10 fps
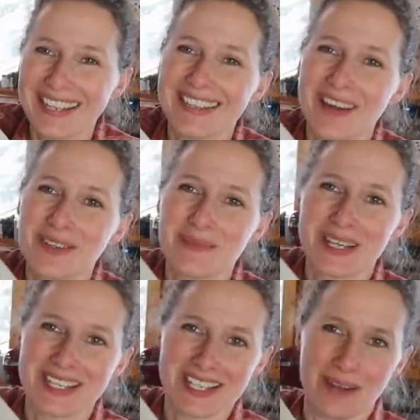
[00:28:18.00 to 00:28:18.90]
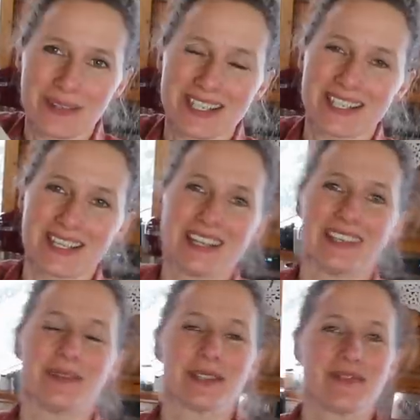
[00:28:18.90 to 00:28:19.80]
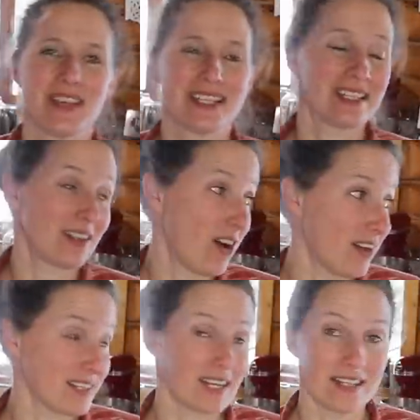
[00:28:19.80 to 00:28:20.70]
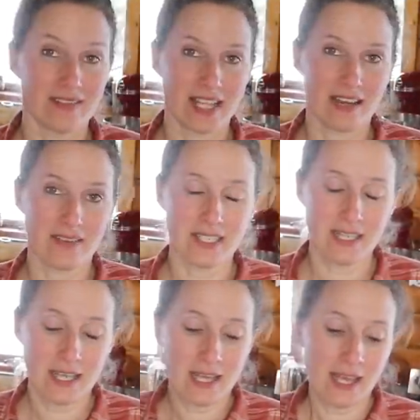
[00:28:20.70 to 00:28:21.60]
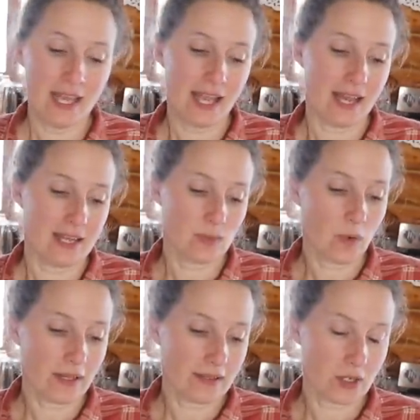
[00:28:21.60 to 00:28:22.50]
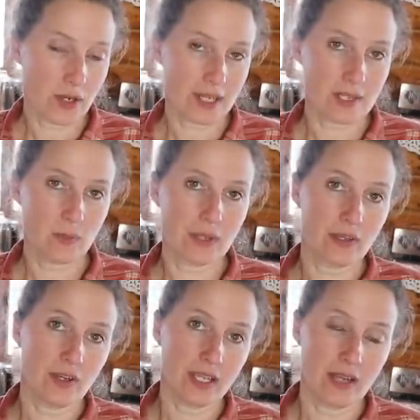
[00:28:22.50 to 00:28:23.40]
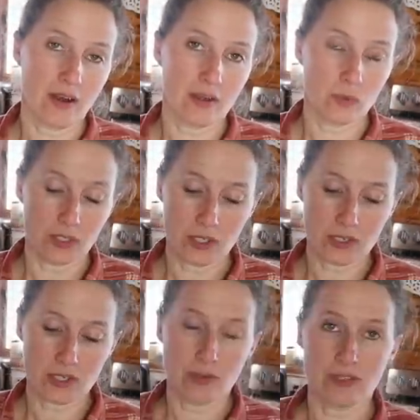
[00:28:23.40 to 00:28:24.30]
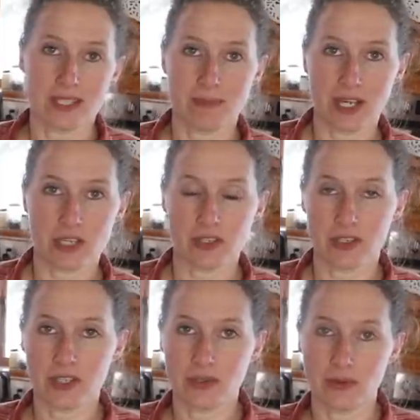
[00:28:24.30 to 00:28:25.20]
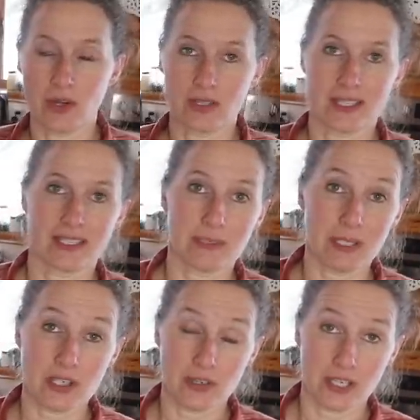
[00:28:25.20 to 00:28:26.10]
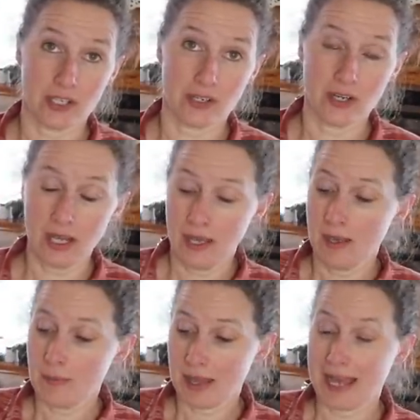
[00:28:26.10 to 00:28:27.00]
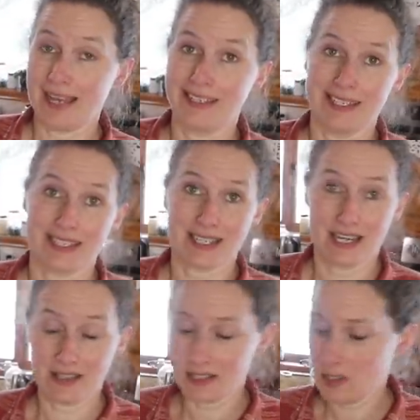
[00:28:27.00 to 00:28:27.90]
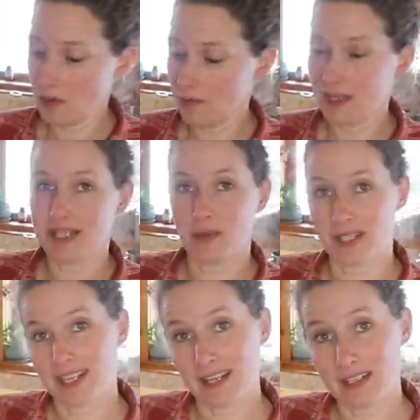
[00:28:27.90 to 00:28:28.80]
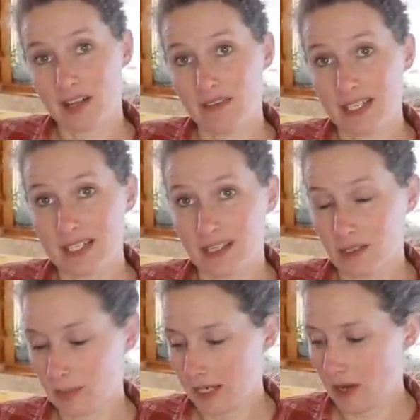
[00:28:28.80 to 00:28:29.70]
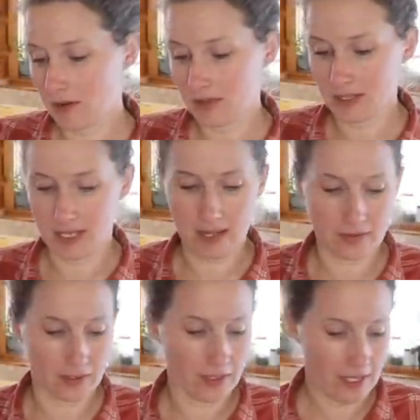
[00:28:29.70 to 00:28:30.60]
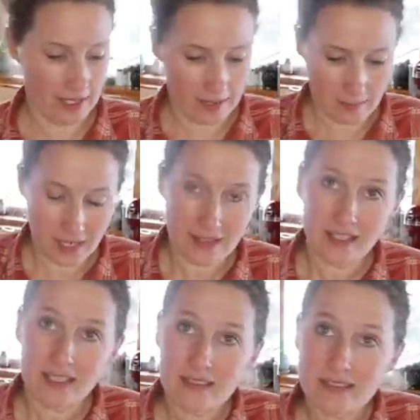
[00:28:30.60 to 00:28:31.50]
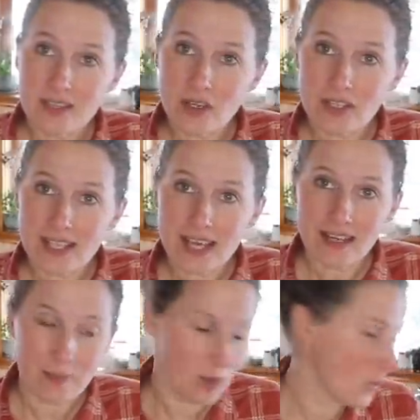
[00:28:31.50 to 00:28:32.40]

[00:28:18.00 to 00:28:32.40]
and that was because that was the side that was facing the hot side of the oven. And one of the tricks with cooking on a wood cook stove is to make sure to constantly be turning your pan inside the stove because one side is obviously a little bit hotter than the other. But I think it cooked that up